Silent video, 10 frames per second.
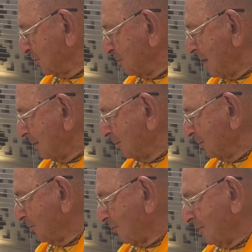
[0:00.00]
mango
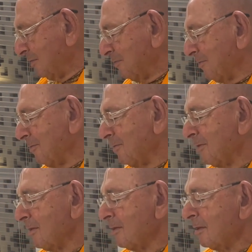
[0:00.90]
tree.
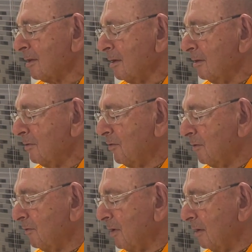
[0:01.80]

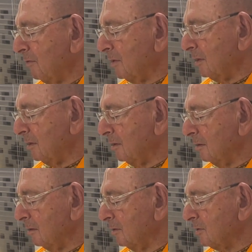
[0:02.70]
Chandravali
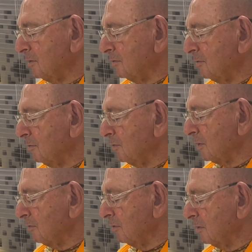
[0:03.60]
looks at her with
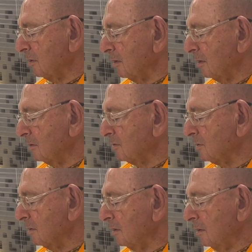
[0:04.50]
crooked eyes.
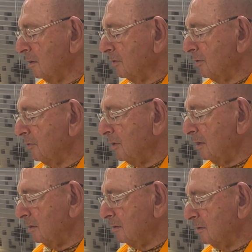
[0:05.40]
You're
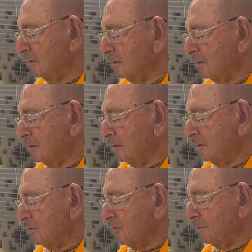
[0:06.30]
right.
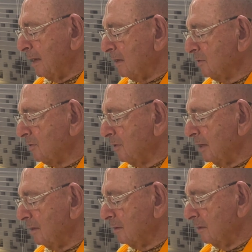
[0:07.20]
She bows her
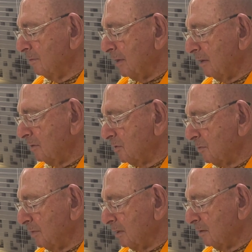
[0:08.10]
head in
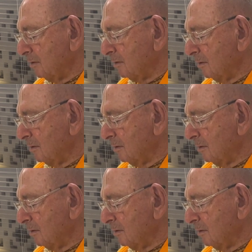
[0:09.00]
embarrassment.